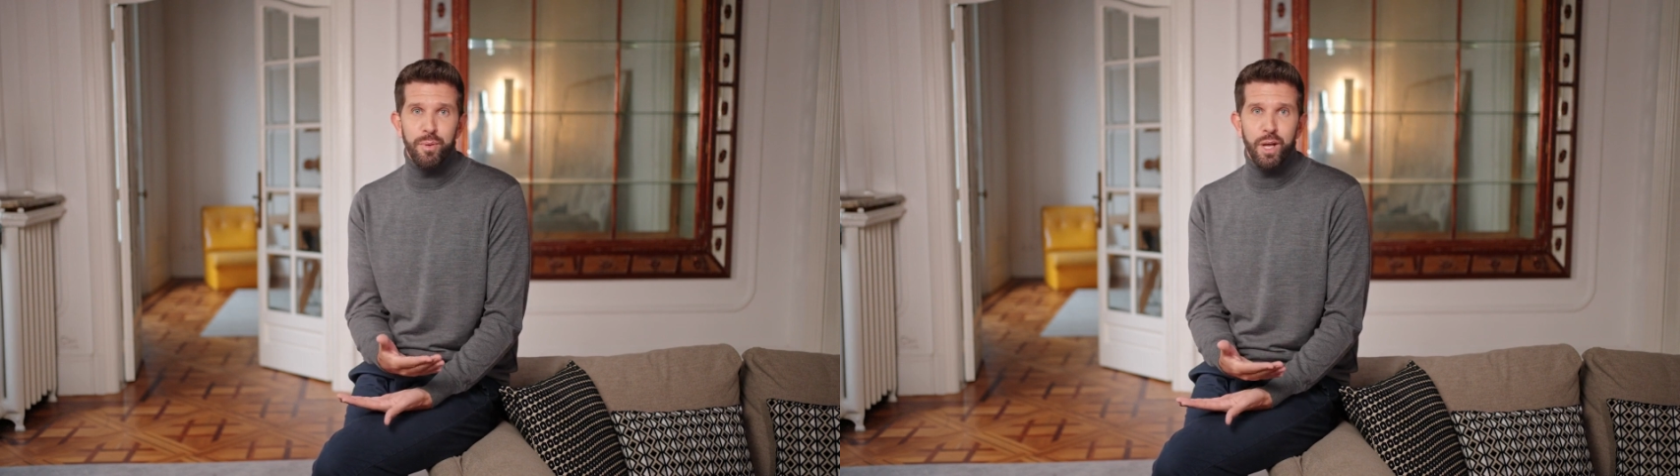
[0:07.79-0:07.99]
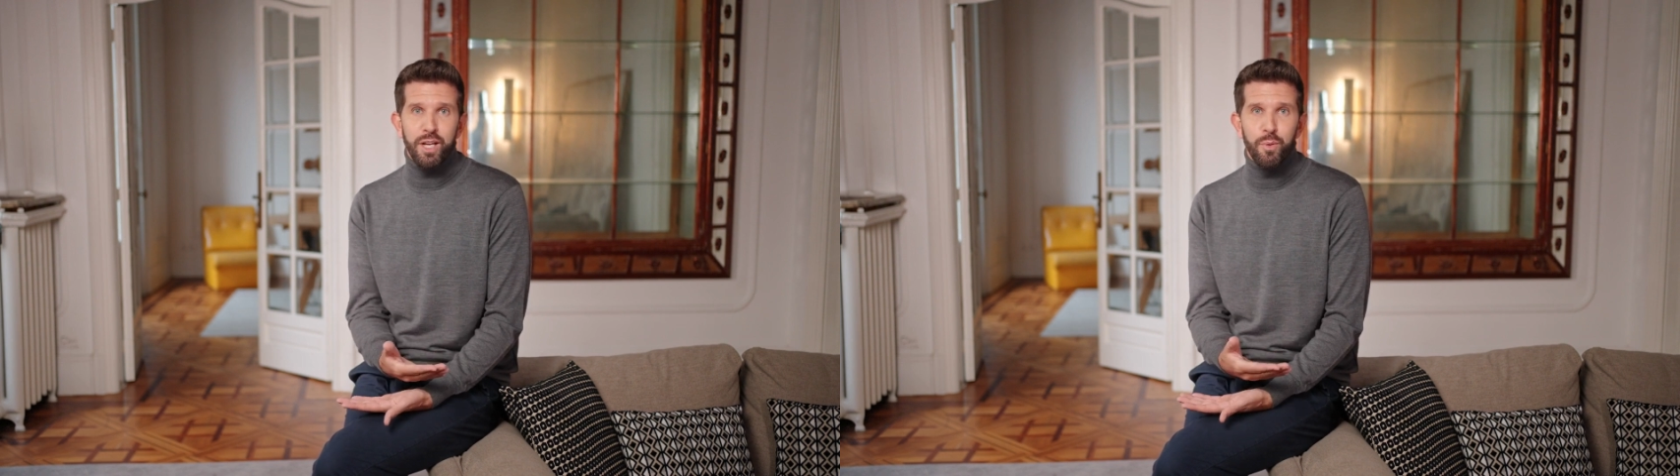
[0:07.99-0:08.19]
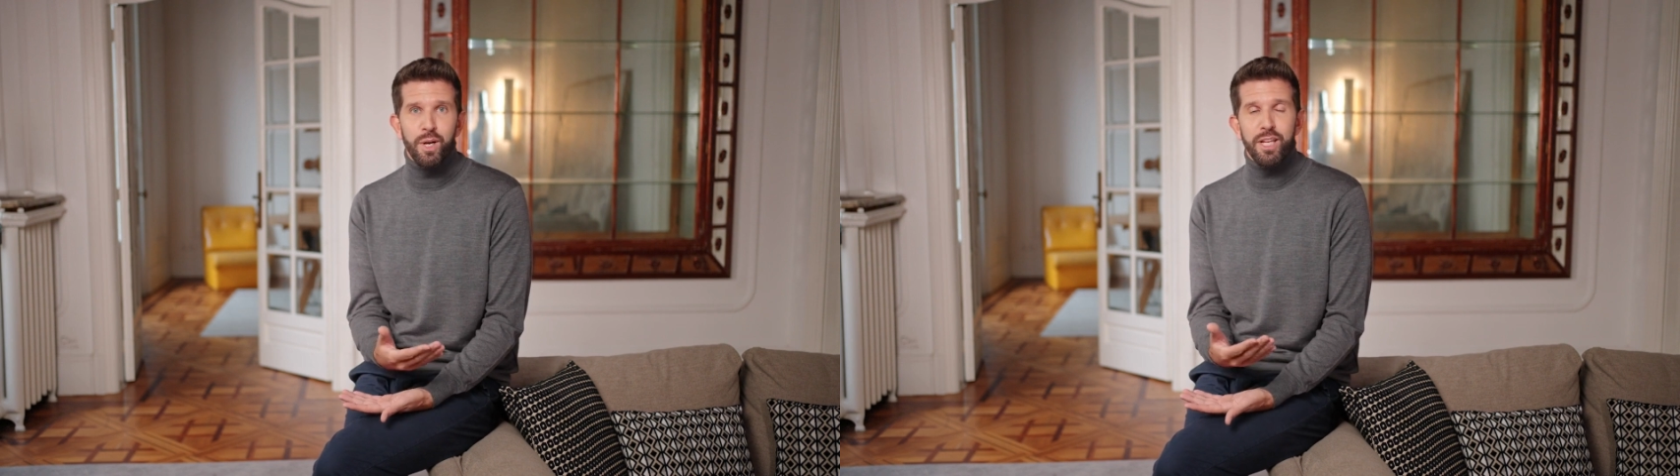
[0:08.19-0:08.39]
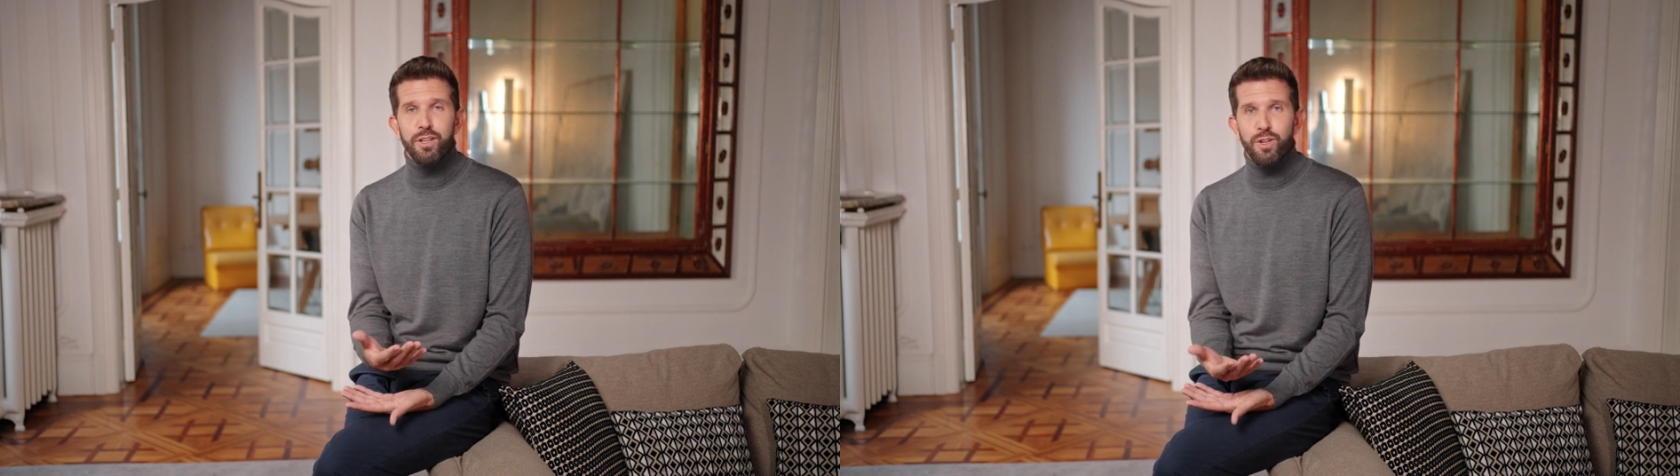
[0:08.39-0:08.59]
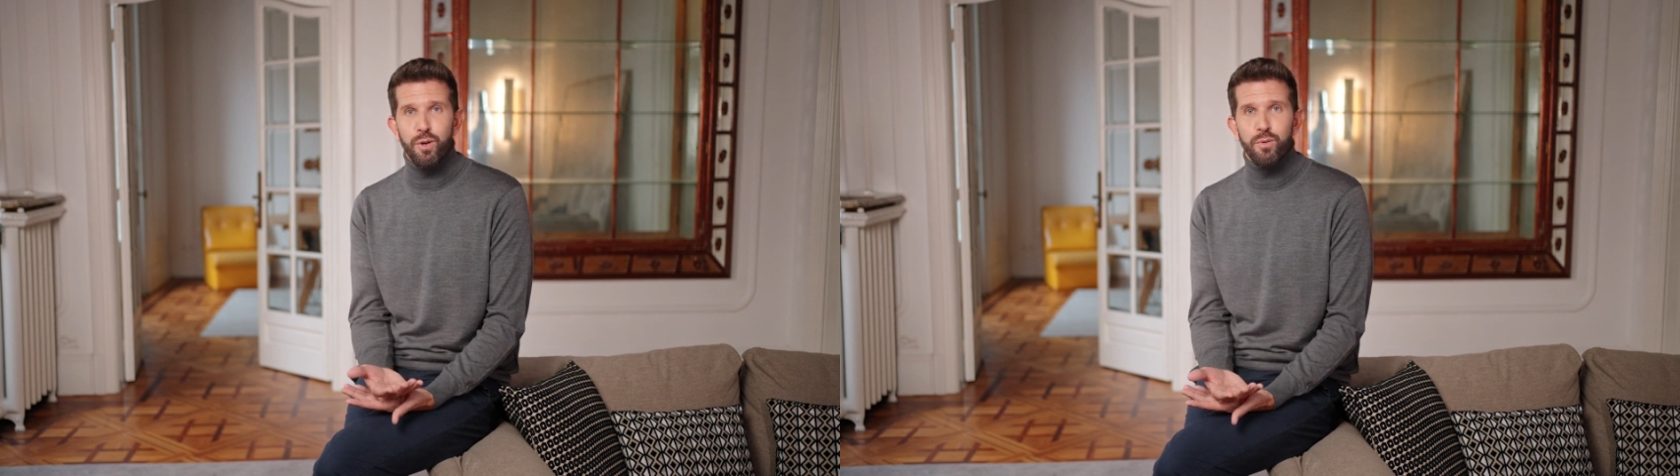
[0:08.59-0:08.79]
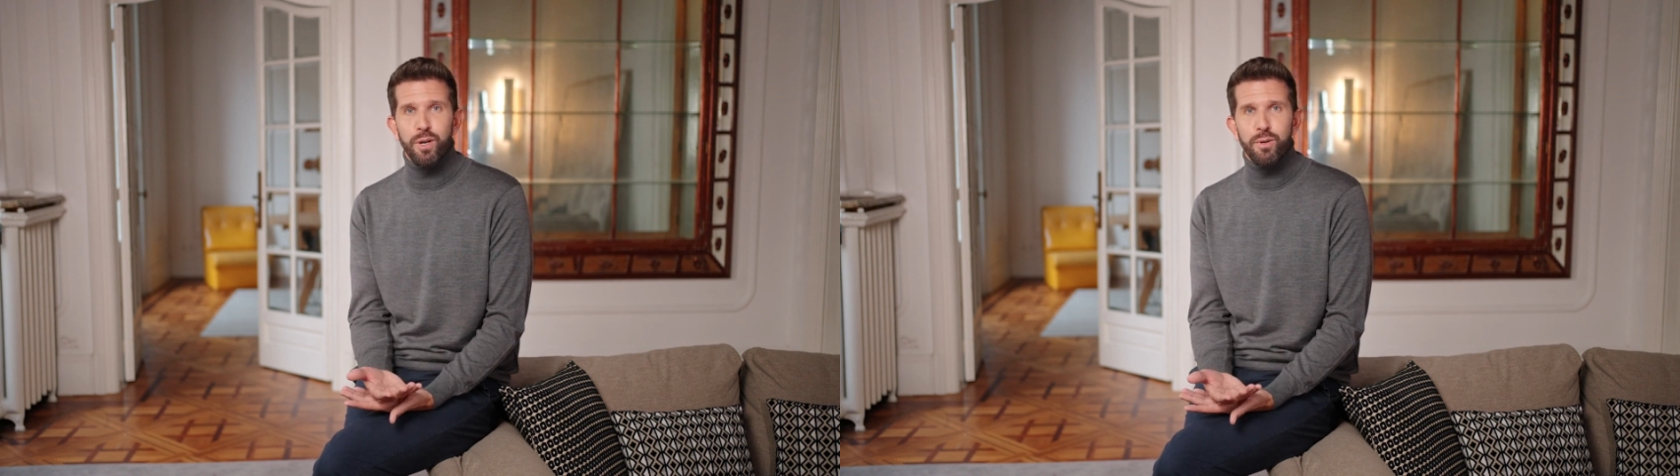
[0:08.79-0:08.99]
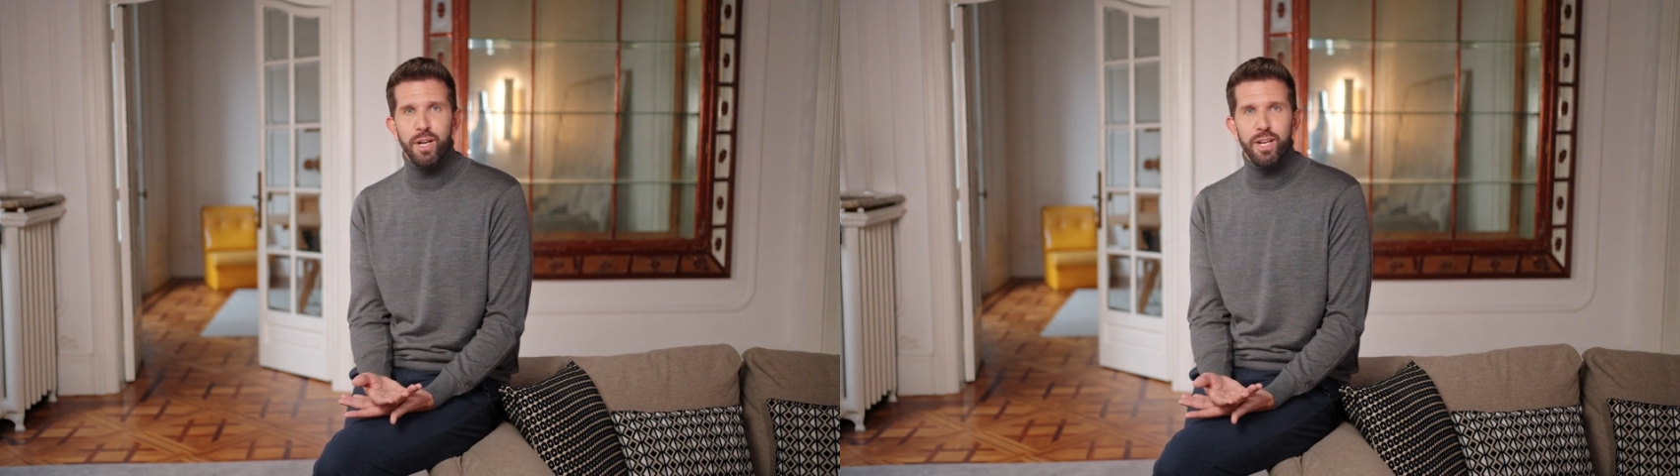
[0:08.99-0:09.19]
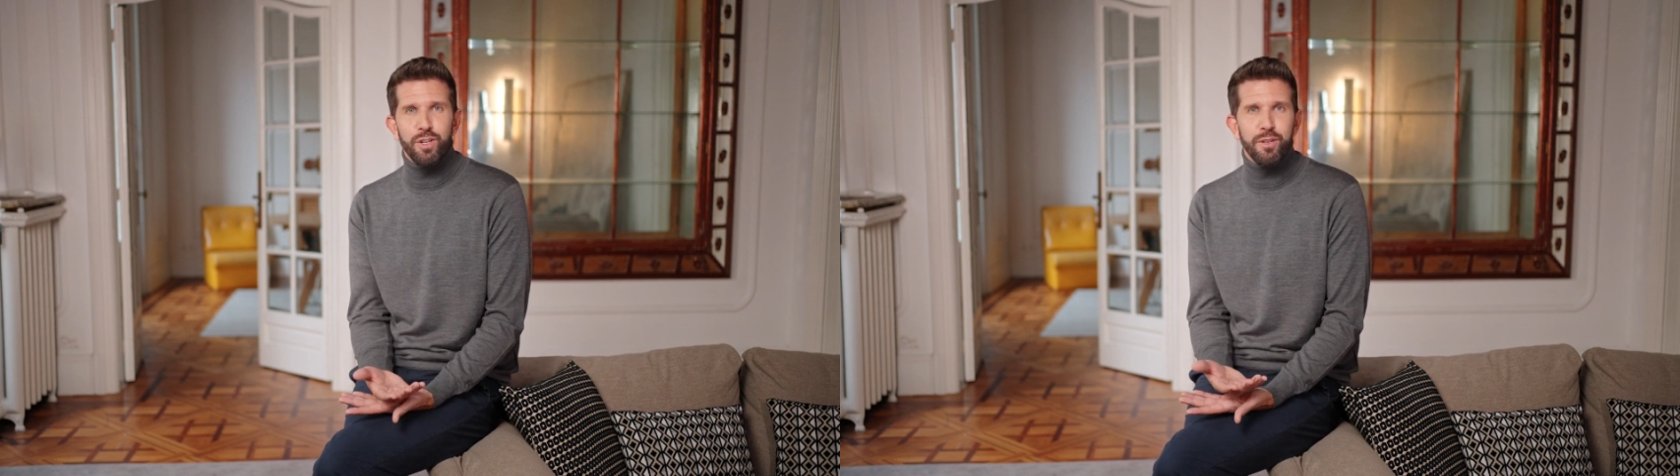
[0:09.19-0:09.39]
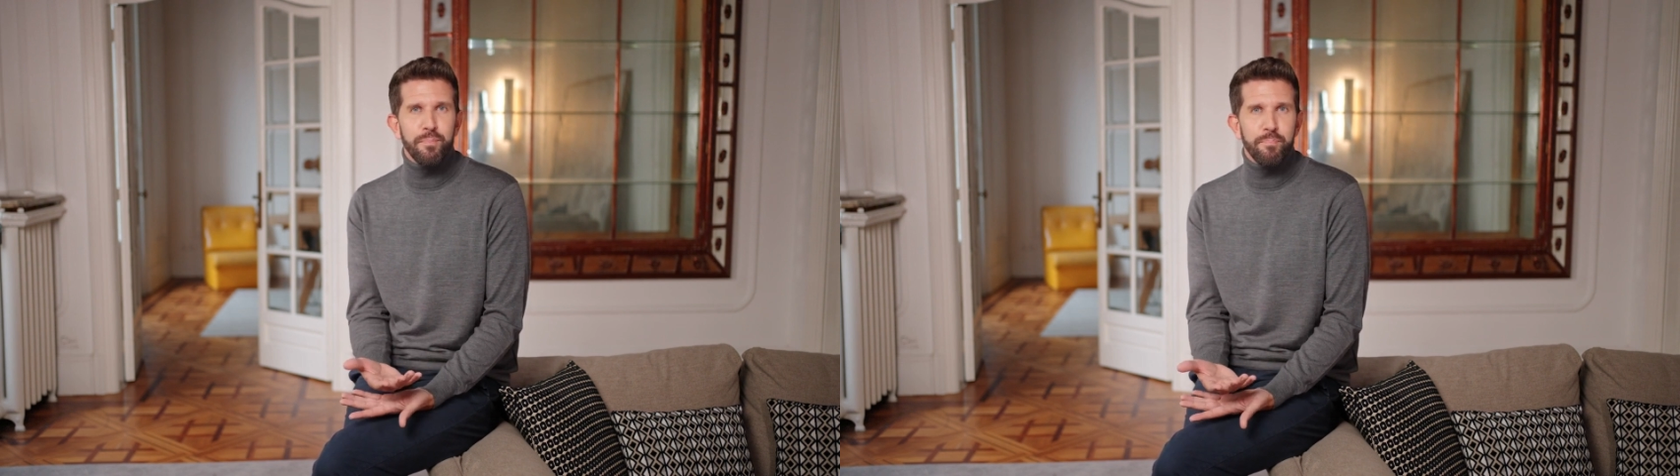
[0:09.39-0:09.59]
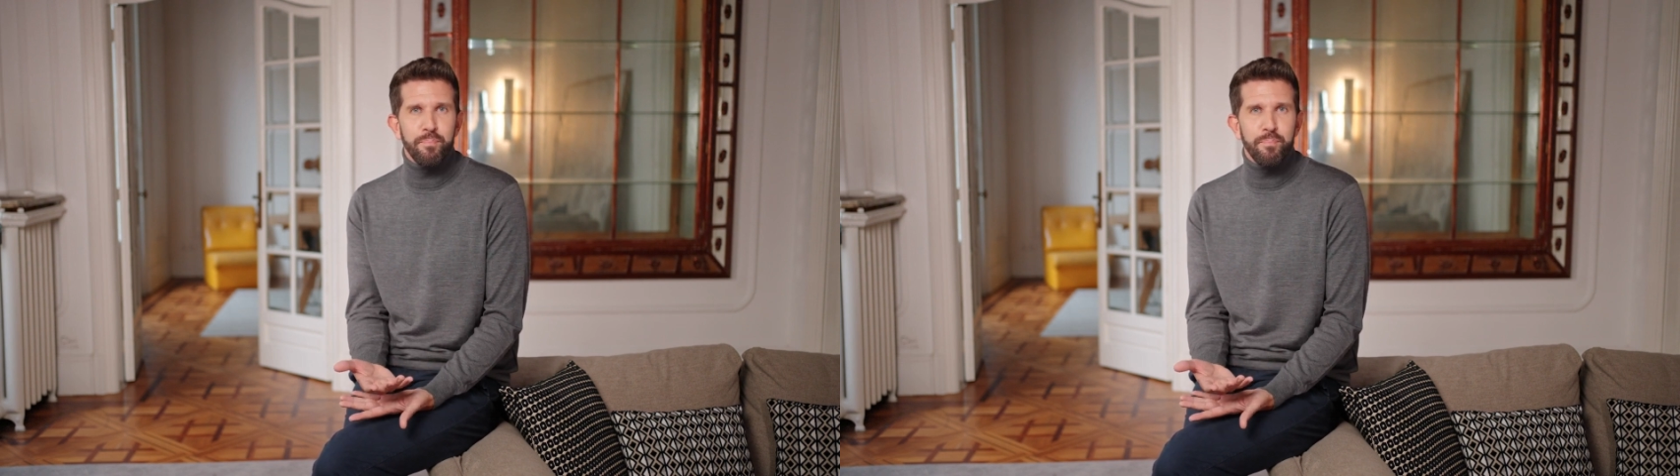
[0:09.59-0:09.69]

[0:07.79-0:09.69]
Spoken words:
I awake to a revelation.